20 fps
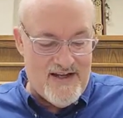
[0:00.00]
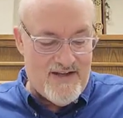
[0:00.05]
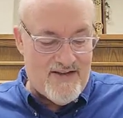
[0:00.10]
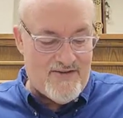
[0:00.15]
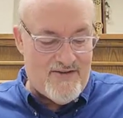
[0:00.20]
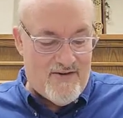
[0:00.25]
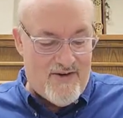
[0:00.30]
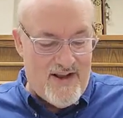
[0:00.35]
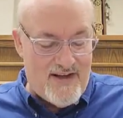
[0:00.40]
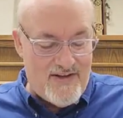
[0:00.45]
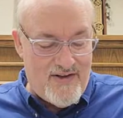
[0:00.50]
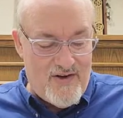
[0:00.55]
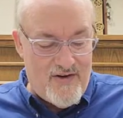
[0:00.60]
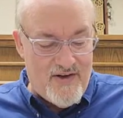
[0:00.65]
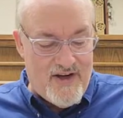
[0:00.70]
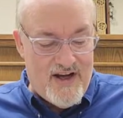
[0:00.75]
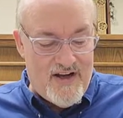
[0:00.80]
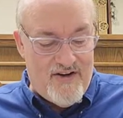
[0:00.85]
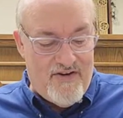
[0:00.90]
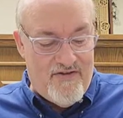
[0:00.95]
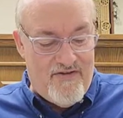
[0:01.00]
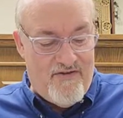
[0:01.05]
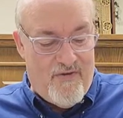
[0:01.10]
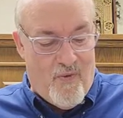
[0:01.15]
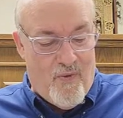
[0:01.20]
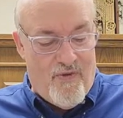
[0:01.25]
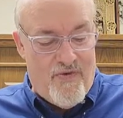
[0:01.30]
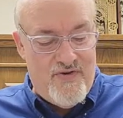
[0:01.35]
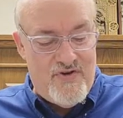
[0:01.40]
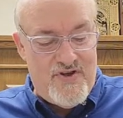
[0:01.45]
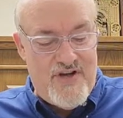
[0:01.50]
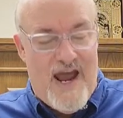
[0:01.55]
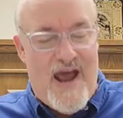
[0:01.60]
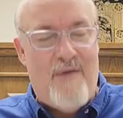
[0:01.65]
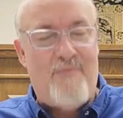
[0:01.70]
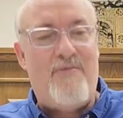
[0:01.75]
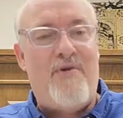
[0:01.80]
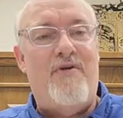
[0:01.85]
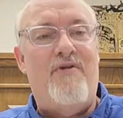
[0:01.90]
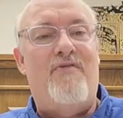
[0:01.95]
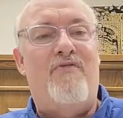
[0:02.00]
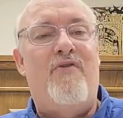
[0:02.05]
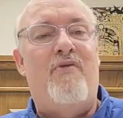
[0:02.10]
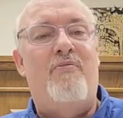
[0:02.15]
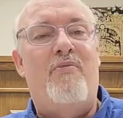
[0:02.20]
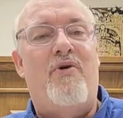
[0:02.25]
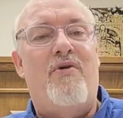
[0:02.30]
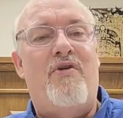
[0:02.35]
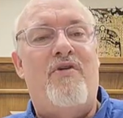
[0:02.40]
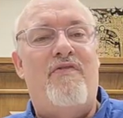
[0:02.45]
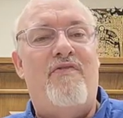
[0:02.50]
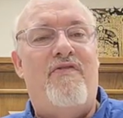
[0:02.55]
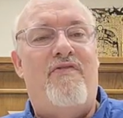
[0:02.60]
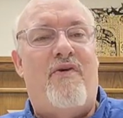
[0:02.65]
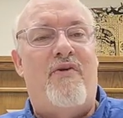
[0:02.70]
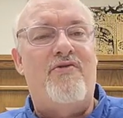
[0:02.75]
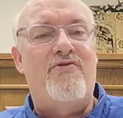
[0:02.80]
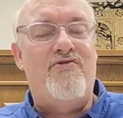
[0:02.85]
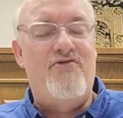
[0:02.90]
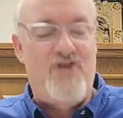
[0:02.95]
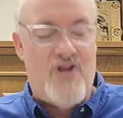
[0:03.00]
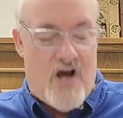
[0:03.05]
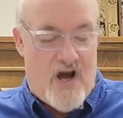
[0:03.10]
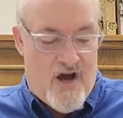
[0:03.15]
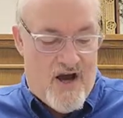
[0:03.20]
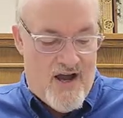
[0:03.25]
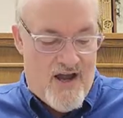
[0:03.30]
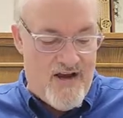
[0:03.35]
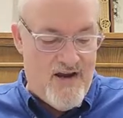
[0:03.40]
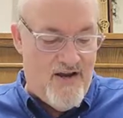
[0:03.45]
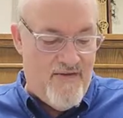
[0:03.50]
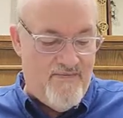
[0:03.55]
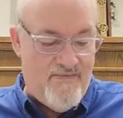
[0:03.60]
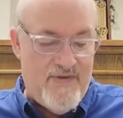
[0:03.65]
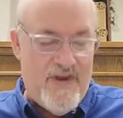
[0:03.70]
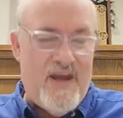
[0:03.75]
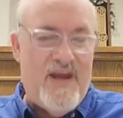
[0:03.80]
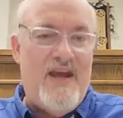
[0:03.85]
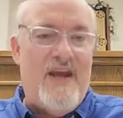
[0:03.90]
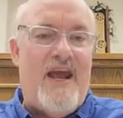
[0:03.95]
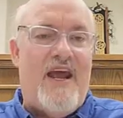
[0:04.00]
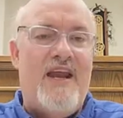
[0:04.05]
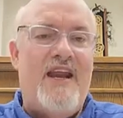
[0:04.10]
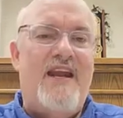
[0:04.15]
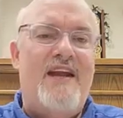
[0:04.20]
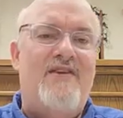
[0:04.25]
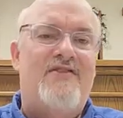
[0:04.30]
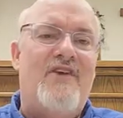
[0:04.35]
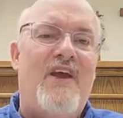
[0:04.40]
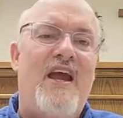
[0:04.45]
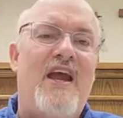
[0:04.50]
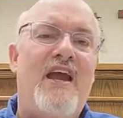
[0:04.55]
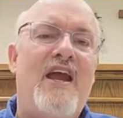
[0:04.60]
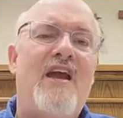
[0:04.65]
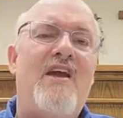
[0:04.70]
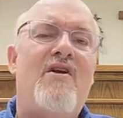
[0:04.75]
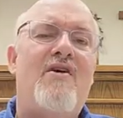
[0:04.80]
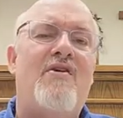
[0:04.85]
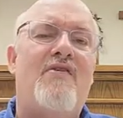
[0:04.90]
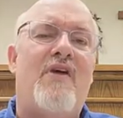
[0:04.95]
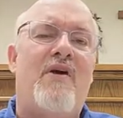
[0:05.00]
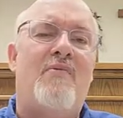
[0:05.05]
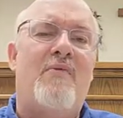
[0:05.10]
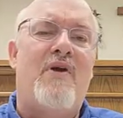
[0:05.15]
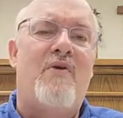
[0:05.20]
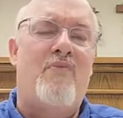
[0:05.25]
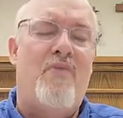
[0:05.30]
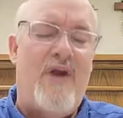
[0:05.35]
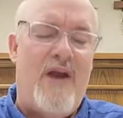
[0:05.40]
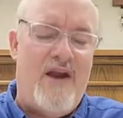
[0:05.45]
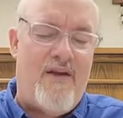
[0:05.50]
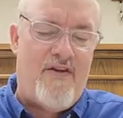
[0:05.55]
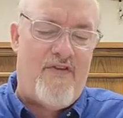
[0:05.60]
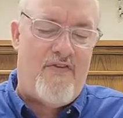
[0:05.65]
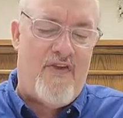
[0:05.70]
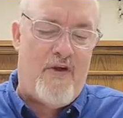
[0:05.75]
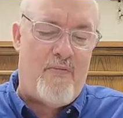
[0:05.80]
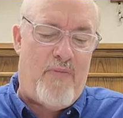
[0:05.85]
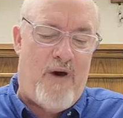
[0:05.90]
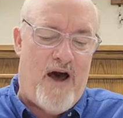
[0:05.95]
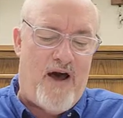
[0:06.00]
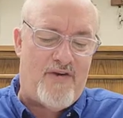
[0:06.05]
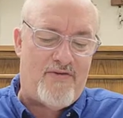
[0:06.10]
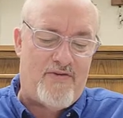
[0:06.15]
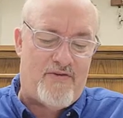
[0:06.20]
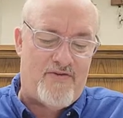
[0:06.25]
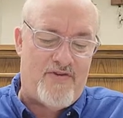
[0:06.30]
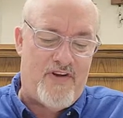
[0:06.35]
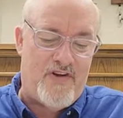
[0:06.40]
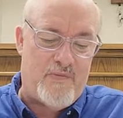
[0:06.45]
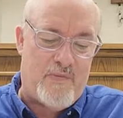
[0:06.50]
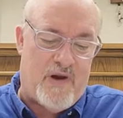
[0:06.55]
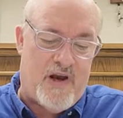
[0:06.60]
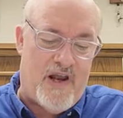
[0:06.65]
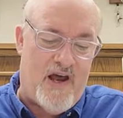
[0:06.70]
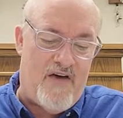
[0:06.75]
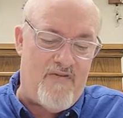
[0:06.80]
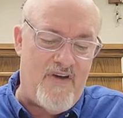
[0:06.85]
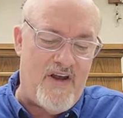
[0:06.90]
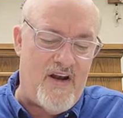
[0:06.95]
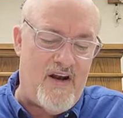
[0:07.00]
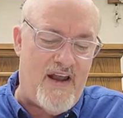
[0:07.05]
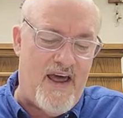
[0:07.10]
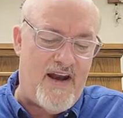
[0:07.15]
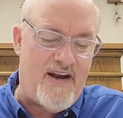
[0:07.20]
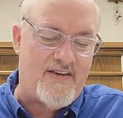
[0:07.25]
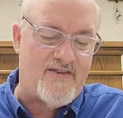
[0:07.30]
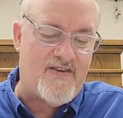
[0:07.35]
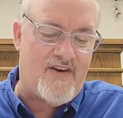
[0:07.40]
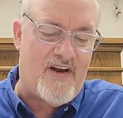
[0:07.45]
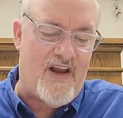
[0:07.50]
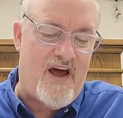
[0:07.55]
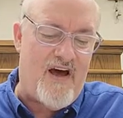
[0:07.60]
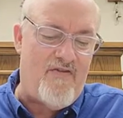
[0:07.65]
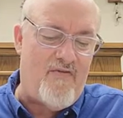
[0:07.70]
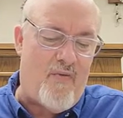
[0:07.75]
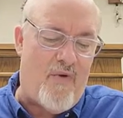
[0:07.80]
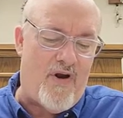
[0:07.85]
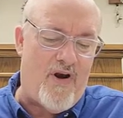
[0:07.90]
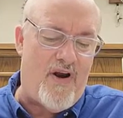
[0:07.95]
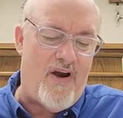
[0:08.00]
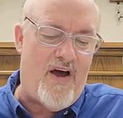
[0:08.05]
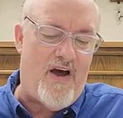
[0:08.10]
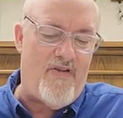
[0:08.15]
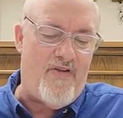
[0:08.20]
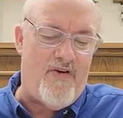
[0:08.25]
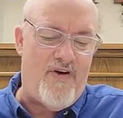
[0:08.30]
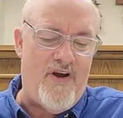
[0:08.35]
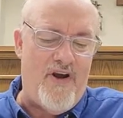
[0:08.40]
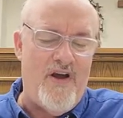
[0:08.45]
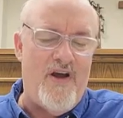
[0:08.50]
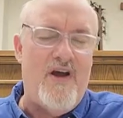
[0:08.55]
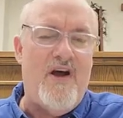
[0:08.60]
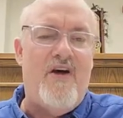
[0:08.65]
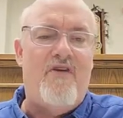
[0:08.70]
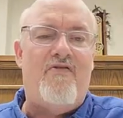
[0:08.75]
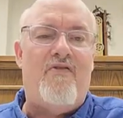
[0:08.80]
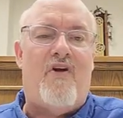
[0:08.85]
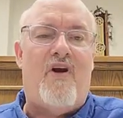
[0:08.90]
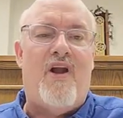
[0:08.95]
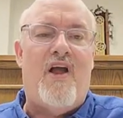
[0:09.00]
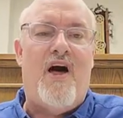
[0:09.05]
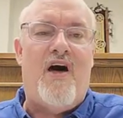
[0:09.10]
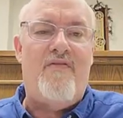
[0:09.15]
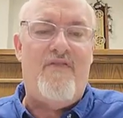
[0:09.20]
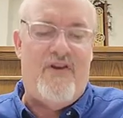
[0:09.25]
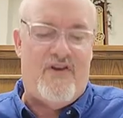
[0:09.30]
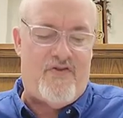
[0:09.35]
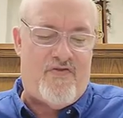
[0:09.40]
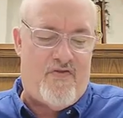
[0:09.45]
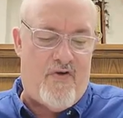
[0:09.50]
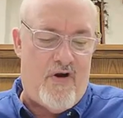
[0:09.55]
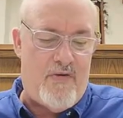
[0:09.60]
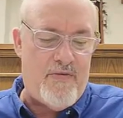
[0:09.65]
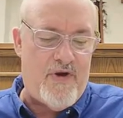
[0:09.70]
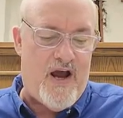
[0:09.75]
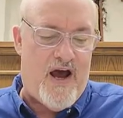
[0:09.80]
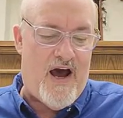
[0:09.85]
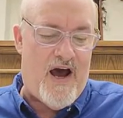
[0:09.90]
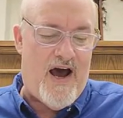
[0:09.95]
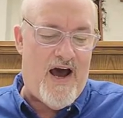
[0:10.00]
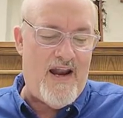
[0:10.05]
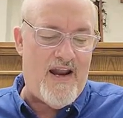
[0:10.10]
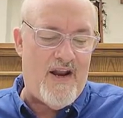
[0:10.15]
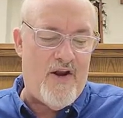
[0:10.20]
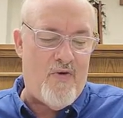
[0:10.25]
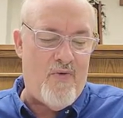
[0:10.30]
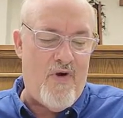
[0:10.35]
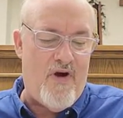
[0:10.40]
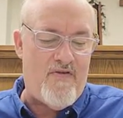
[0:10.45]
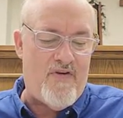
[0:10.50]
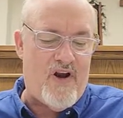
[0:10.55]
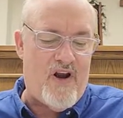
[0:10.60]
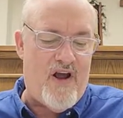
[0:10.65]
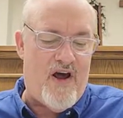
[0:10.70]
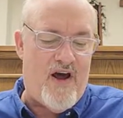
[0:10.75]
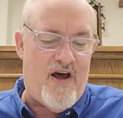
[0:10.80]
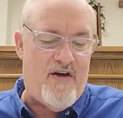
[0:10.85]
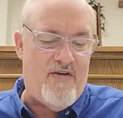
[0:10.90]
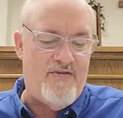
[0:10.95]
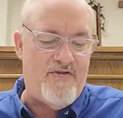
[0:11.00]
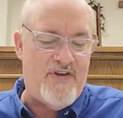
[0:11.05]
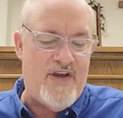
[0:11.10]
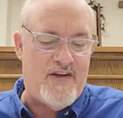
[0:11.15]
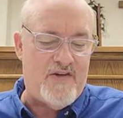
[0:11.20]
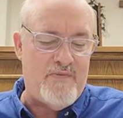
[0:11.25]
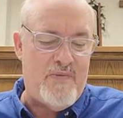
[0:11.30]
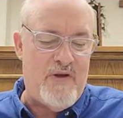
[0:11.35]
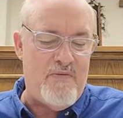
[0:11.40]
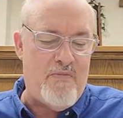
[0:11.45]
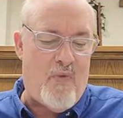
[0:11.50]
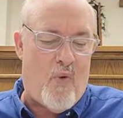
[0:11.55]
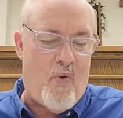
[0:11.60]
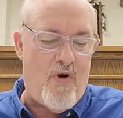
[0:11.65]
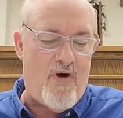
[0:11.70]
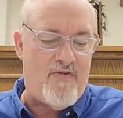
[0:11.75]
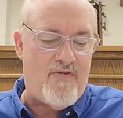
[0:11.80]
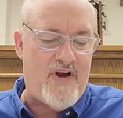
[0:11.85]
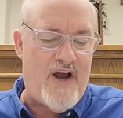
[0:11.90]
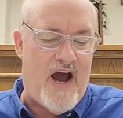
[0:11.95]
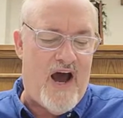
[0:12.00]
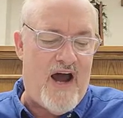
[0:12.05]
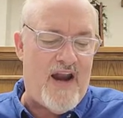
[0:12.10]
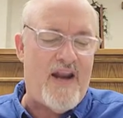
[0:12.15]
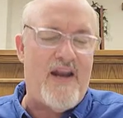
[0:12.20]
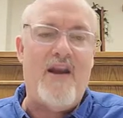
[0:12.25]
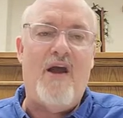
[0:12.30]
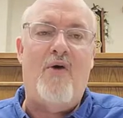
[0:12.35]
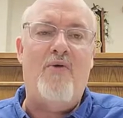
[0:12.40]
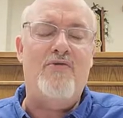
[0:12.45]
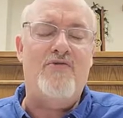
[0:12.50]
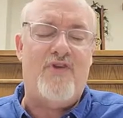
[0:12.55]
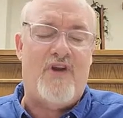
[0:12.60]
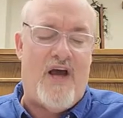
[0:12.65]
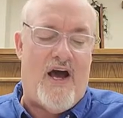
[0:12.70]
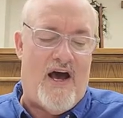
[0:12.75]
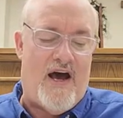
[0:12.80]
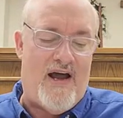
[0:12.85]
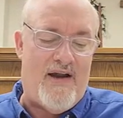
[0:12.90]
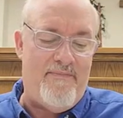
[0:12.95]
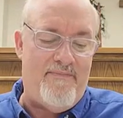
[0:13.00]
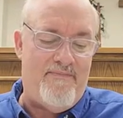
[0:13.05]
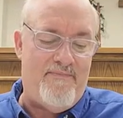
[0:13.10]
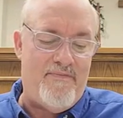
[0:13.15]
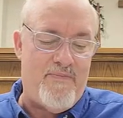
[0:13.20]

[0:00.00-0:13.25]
So let's look at the fourth chapter of the book of 1 John. And it is here that we read that the apostle says, beloved, let us love one another, for love is from God, and whoever loves has been born of God and knows God.